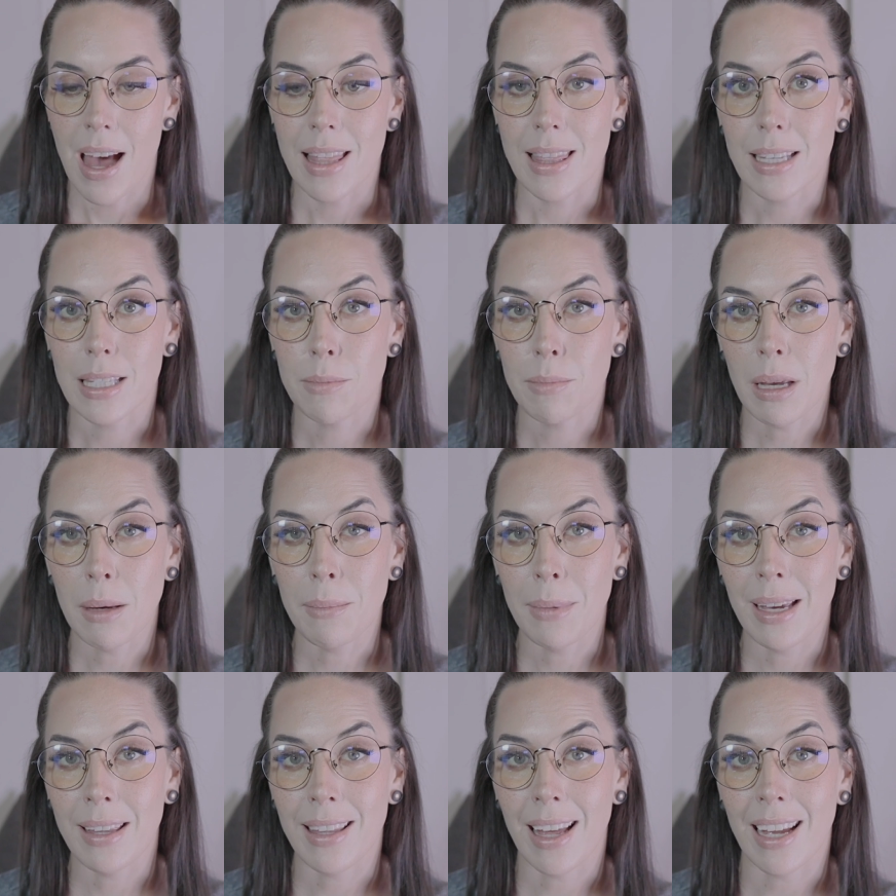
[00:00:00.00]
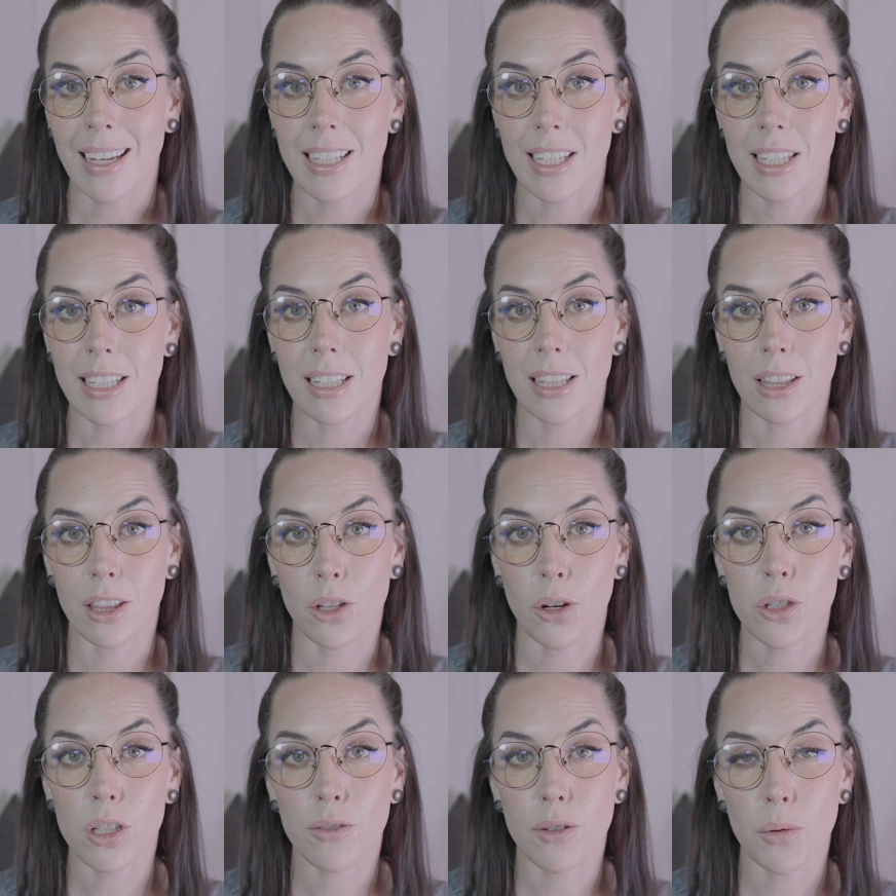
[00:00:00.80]
this may mean that
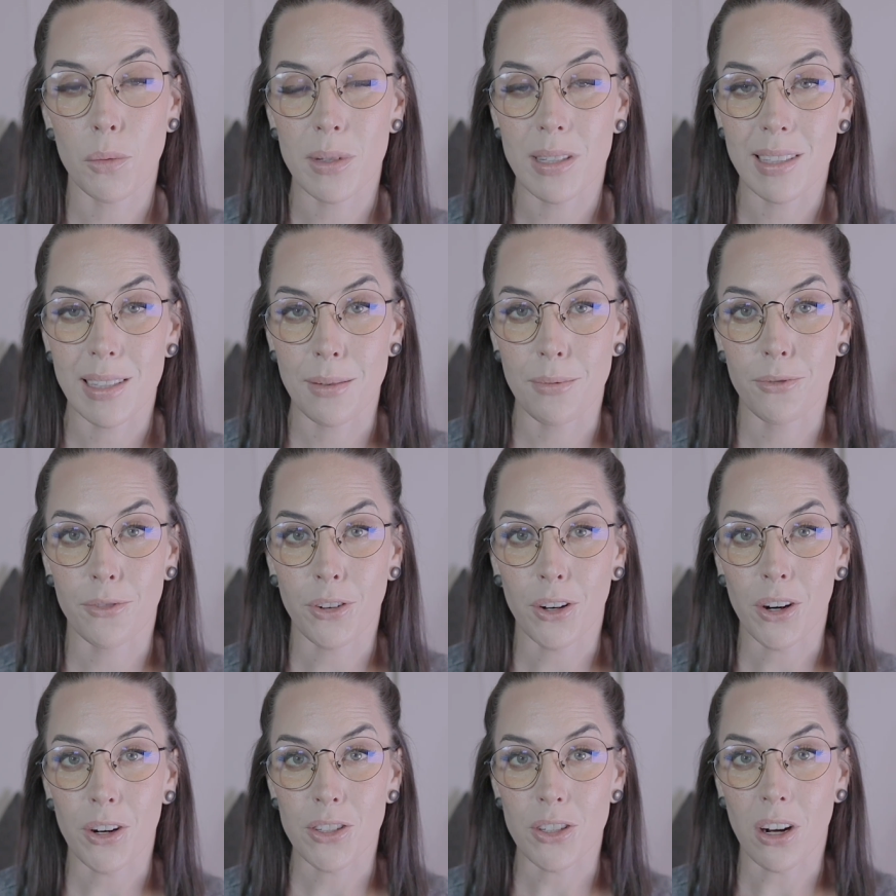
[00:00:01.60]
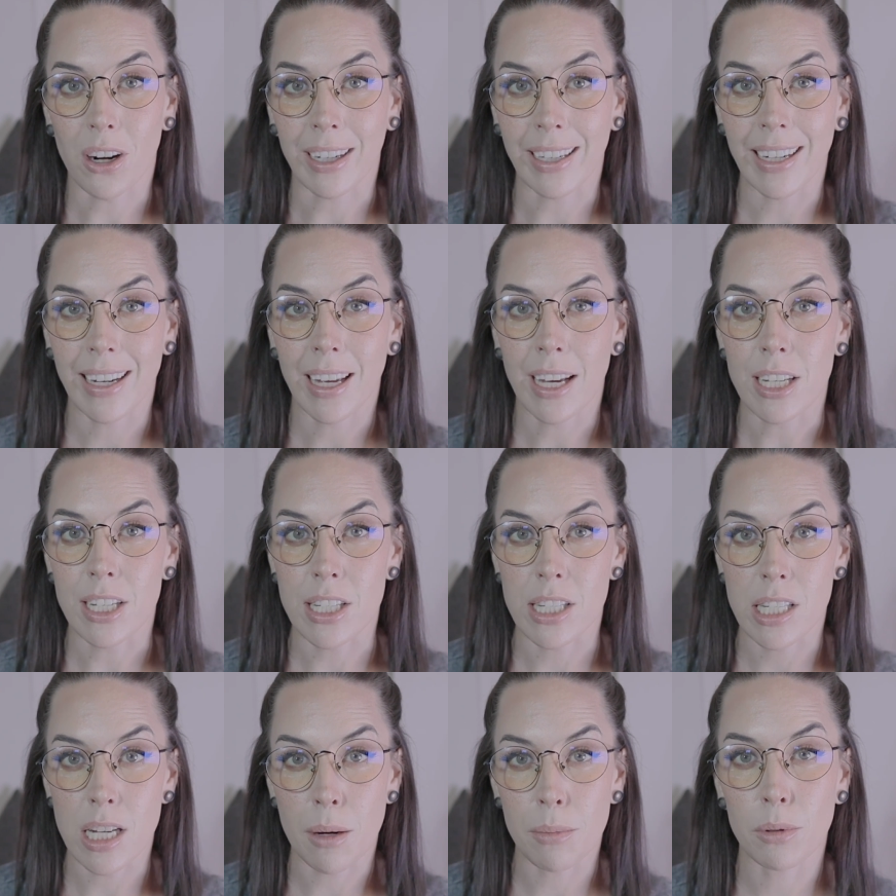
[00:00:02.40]
those of you with sleep first are getting a
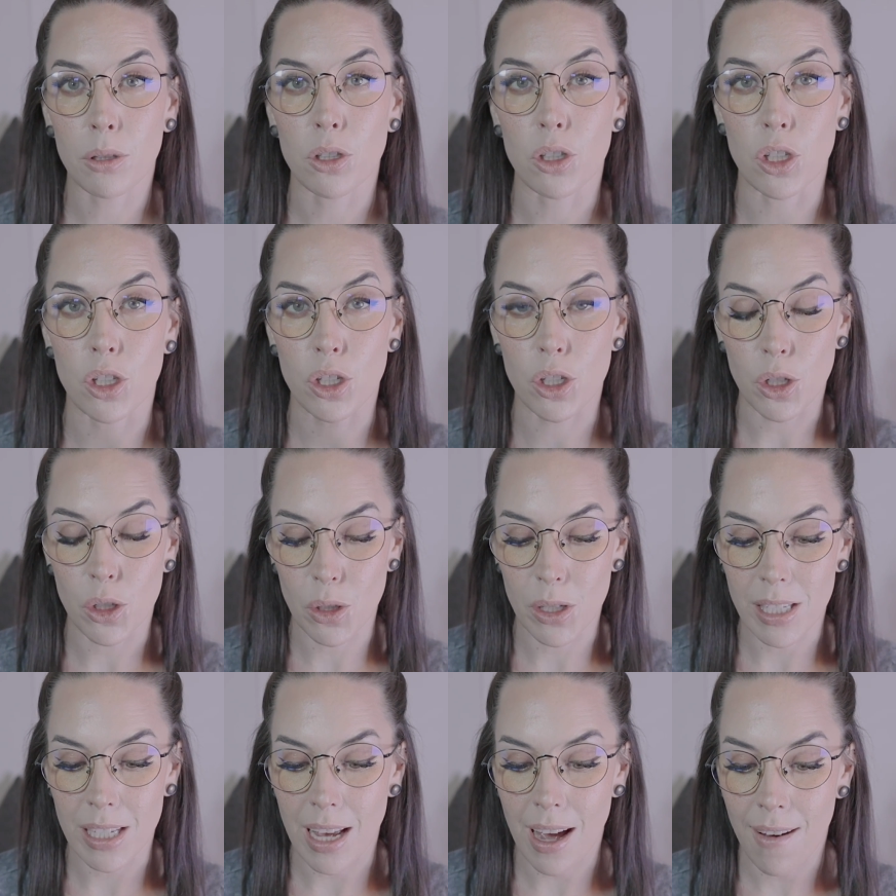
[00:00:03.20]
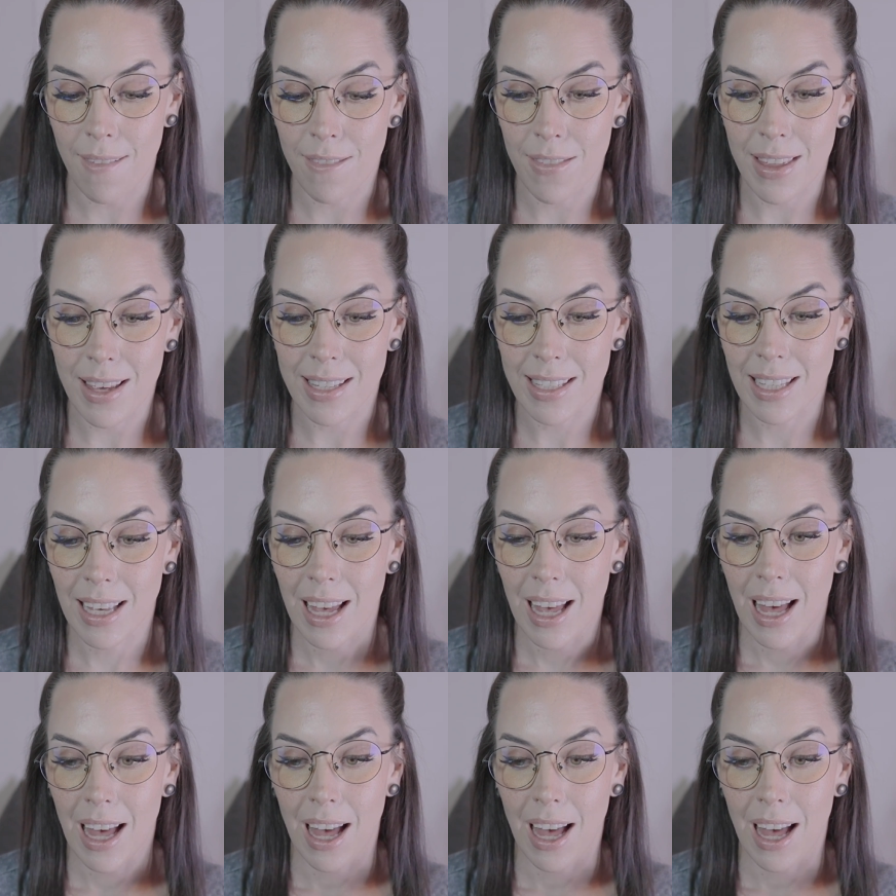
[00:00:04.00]
double doozy of this